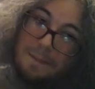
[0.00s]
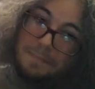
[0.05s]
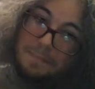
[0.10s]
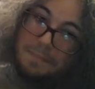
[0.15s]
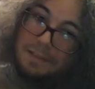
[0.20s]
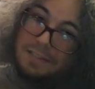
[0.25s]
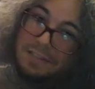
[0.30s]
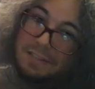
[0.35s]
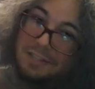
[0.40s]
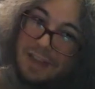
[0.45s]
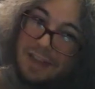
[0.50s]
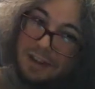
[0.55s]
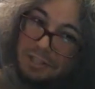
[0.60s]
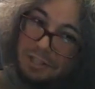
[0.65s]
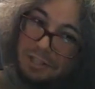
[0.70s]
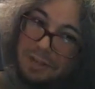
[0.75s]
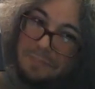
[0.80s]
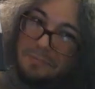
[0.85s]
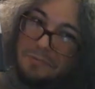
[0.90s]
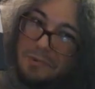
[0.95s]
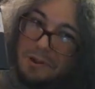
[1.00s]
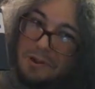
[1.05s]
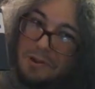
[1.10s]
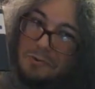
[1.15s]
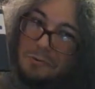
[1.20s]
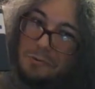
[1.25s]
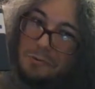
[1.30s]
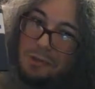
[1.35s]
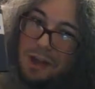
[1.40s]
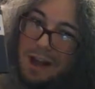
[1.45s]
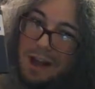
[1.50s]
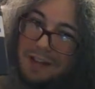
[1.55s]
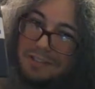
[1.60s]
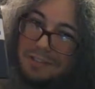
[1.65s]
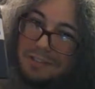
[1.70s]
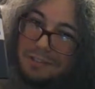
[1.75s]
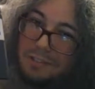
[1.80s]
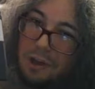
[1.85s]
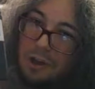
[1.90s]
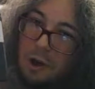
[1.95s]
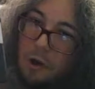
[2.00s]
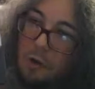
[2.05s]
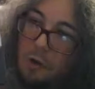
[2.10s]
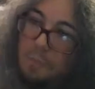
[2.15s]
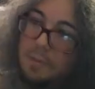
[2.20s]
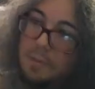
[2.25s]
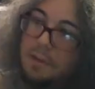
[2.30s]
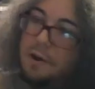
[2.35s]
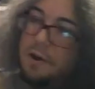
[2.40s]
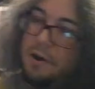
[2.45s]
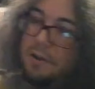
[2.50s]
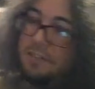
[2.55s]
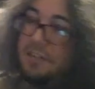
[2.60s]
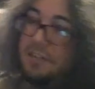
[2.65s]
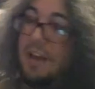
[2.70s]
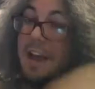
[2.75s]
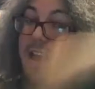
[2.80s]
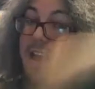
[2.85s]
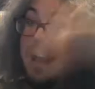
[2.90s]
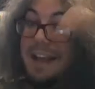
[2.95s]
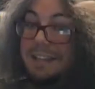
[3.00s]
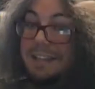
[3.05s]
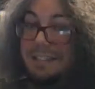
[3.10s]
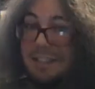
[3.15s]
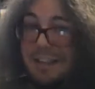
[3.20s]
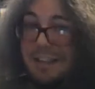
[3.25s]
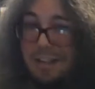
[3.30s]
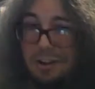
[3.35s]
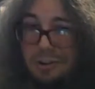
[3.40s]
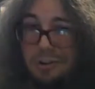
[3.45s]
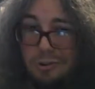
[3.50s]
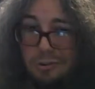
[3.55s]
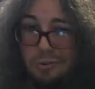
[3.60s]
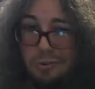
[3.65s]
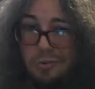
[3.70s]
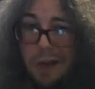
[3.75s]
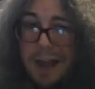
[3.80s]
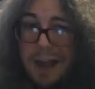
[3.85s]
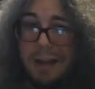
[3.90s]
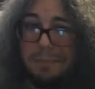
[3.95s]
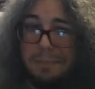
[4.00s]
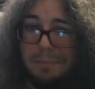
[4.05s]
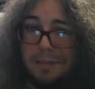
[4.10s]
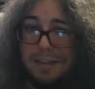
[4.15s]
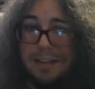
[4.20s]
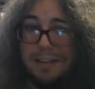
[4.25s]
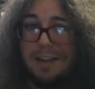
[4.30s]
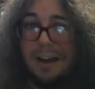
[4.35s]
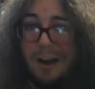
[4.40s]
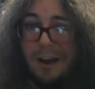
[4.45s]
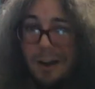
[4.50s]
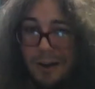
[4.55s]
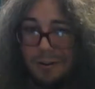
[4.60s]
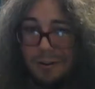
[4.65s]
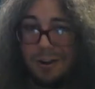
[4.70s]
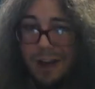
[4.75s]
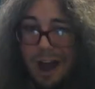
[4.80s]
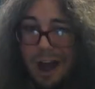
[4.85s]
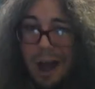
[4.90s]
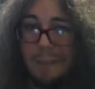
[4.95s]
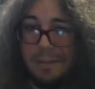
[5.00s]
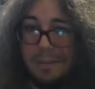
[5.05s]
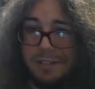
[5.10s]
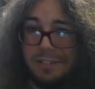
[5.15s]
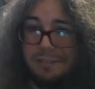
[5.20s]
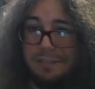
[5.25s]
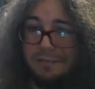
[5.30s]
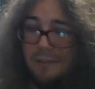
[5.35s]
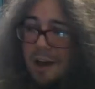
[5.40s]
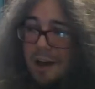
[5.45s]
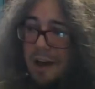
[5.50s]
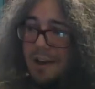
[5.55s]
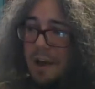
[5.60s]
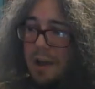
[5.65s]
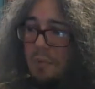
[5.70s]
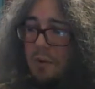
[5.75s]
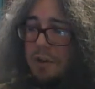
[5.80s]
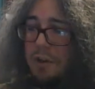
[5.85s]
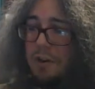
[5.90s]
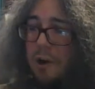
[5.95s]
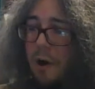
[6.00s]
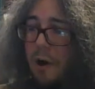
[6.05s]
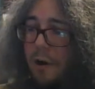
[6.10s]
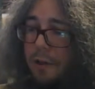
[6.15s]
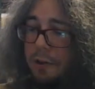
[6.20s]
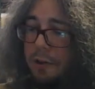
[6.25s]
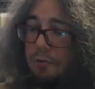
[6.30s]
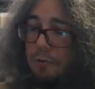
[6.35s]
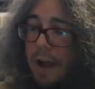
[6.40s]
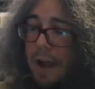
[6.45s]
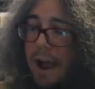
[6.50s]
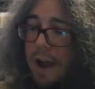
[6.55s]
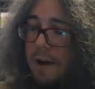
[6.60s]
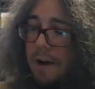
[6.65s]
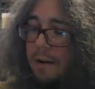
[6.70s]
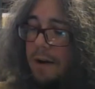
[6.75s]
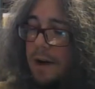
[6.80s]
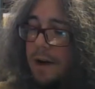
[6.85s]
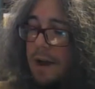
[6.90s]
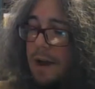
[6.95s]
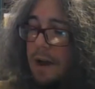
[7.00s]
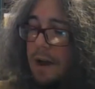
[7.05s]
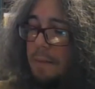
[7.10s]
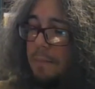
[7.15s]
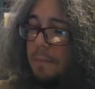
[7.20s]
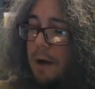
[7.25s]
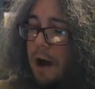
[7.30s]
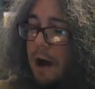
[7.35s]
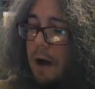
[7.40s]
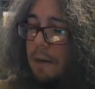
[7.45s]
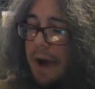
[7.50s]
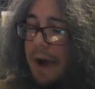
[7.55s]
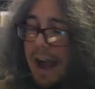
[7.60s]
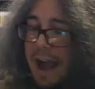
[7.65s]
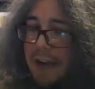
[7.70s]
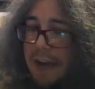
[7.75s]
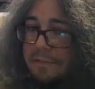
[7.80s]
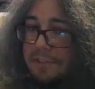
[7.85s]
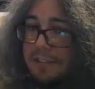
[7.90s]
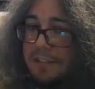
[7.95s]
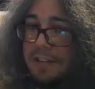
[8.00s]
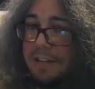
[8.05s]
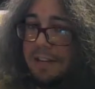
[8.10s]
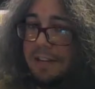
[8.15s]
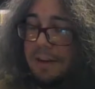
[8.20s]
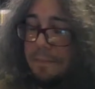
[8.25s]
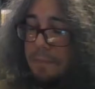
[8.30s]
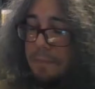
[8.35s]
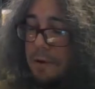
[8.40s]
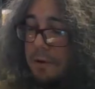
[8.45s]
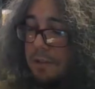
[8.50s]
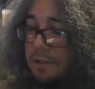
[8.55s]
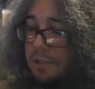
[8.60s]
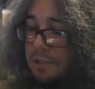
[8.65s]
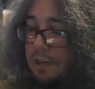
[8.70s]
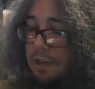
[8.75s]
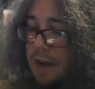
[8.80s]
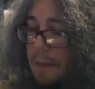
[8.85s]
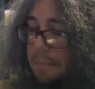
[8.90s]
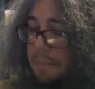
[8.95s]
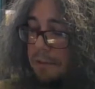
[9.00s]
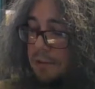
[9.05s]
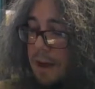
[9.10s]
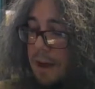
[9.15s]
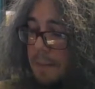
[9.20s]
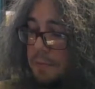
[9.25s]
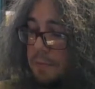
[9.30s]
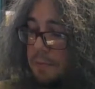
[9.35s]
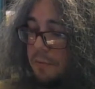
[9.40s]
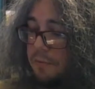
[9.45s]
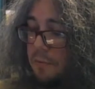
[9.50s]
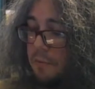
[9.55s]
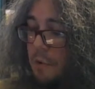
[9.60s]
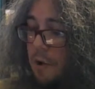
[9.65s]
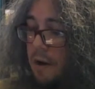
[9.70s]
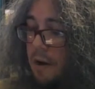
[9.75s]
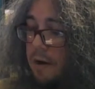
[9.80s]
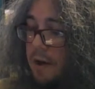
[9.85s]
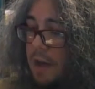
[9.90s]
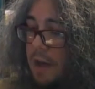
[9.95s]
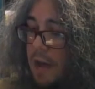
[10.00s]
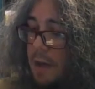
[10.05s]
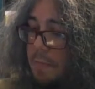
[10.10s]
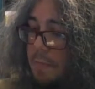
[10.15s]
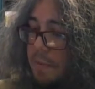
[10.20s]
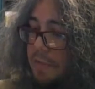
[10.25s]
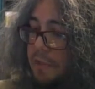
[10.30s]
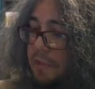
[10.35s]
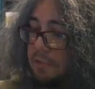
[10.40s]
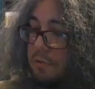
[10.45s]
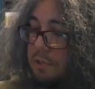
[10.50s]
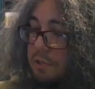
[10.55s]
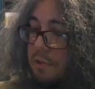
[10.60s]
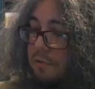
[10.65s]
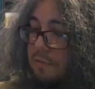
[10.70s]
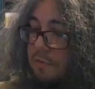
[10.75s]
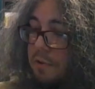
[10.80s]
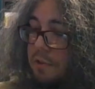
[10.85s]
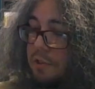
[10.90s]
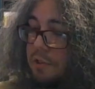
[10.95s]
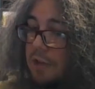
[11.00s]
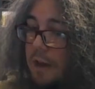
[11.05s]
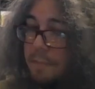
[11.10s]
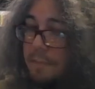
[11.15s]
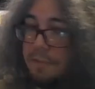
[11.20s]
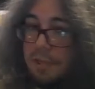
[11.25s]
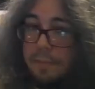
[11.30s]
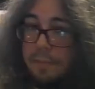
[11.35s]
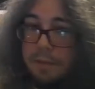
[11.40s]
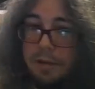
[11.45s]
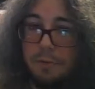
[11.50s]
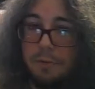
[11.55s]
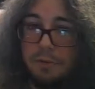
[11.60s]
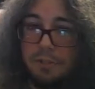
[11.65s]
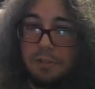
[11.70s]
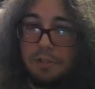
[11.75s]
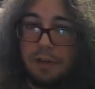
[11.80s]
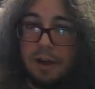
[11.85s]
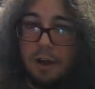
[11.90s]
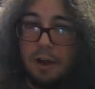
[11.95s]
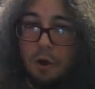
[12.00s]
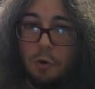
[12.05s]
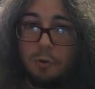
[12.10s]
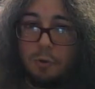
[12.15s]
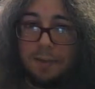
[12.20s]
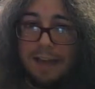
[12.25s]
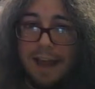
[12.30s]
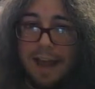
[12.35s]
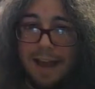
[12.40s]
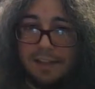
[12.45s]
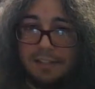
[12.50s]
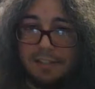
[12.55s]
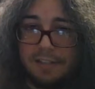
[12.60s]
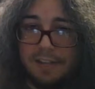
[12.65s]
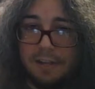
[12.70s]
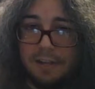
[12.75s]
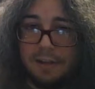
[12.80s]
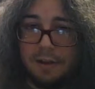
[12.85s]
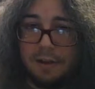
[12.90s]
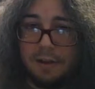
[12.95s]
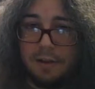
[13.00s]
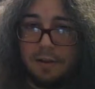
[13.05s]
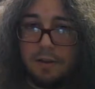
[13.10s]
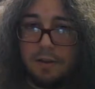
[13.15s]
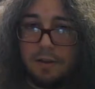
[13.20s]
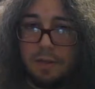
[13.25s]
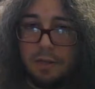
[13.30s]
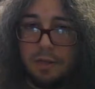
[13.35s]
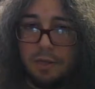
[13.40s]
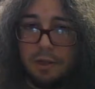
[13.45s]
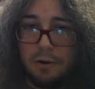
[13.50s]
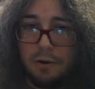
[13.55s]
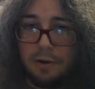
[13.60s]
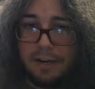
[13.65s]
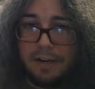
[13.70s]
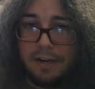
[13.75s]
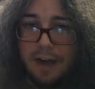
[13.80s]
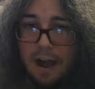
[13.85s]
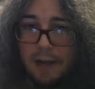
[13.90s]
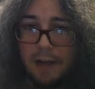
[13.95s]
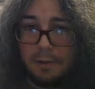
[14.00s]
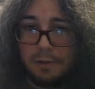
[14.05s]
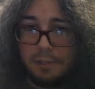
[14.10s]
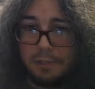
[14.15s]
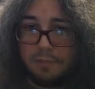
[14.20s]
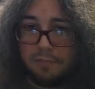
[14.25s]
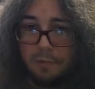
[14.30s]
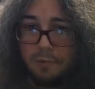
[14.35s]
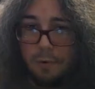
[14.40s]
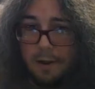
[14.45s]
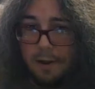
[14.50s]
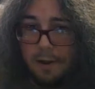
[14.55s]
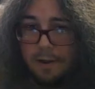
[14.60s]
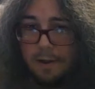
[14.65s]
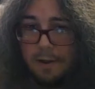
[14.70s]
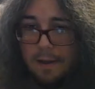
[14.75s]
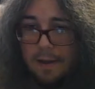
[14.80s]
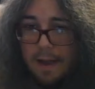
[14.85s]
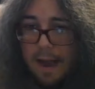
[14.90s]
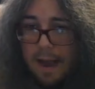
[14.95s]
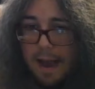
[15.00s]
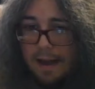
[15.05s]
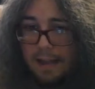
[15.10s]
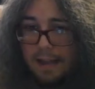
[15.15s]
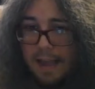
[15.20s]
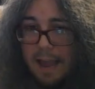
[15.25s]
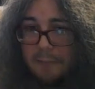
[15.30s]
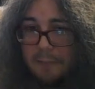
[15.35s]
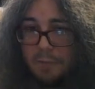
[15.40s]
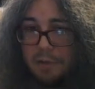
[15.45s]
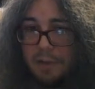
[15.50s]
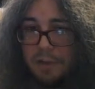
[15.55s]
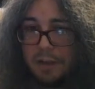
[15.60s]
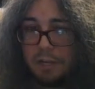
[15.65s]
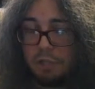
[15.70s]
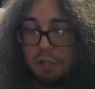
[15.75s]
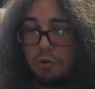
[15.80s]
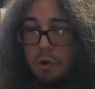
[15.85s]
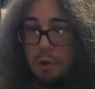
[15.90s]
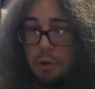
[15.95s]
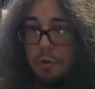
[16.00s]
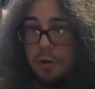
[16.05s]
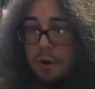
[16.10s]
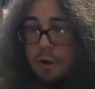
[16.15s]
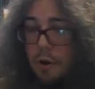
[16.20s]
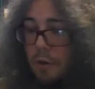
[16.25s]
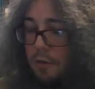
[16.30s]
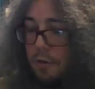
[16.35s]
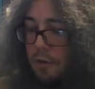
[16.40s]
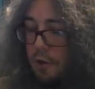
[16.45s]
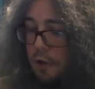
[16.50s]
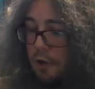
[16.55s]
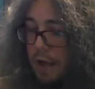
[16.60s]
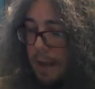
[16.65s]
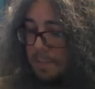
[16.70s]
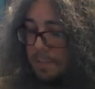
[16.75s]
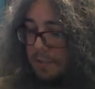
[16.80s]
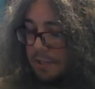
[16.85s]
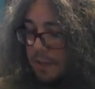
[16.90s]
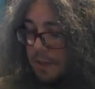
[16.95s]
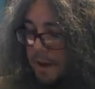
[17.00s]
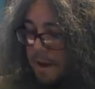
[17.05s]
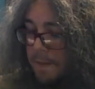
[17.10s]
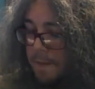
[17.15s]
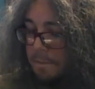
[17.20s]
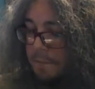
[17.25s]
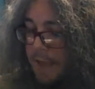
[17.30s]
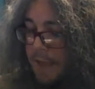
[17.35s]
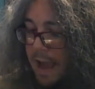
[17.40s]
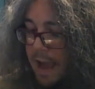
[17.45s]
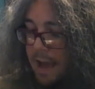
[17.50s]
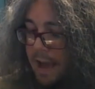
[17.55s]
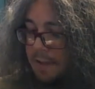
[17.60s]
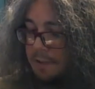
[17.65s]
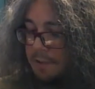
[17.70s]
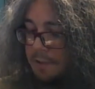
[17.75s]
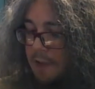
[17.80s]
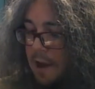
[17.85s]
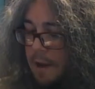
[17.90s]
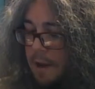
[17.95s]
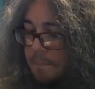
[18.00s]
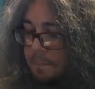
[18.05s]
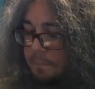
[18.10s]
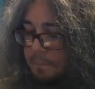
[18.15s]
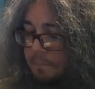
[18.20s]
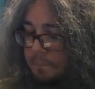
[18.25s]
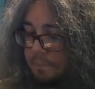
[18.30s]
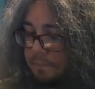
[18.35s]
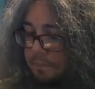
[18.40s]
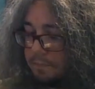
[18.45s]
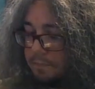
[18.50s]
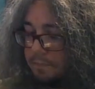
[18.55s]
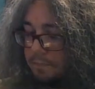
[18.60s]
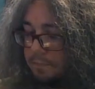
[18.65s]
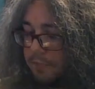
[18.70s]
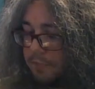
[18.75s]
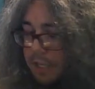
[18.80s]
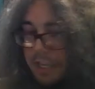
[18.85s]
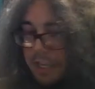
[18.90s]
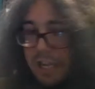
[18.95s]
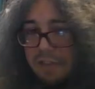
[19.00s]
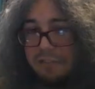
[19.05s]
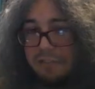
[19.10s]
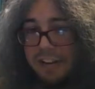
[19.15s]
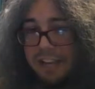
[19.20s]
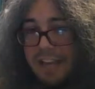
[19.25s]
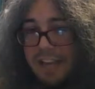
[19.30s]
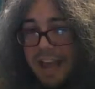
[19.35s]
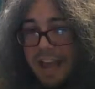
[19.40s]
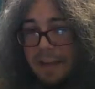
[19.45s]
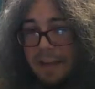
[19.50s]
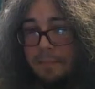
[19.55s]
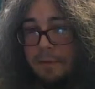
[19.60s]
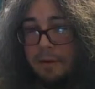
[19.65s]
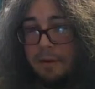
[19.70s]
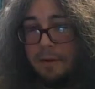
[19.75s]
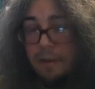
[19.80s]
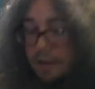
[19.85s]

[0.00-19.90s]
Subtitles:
This is actually a pretty cool console to own because it's incredibly uncommon to find. I wouldn't call it rare. I have seen it in person a couple times before, but this was the first time somebody was only asking $30 for it. And it came with a controller and all the hookups, and even a game.